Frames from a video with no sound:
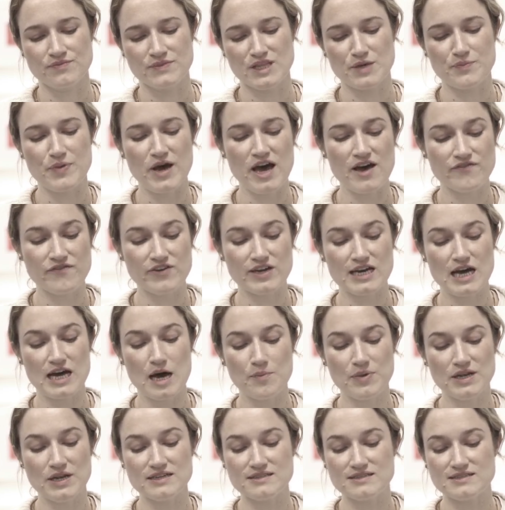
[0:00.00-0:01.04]
The perfect
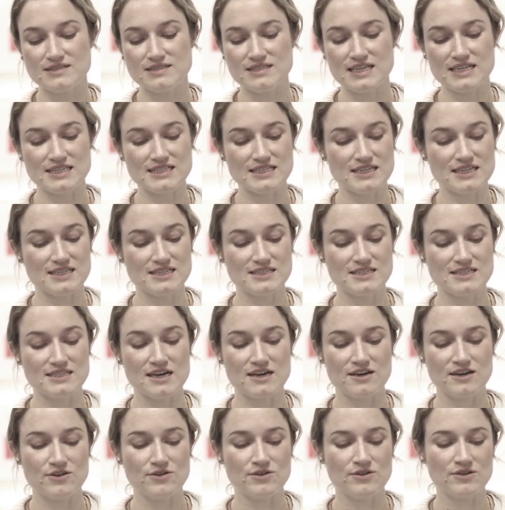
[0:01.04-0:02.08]
couplets sit in a
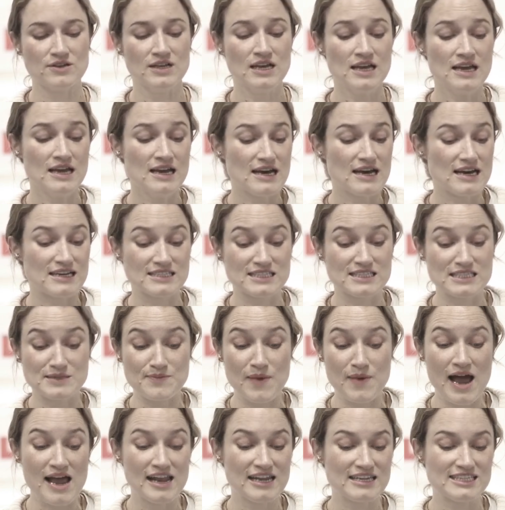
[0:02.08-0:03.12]
circle and
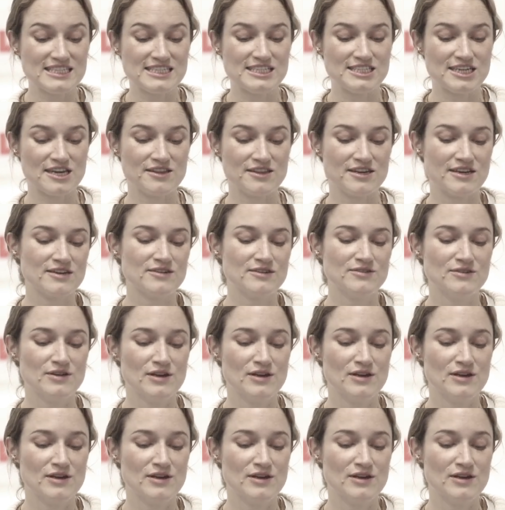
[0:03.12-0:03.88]
smile at each other,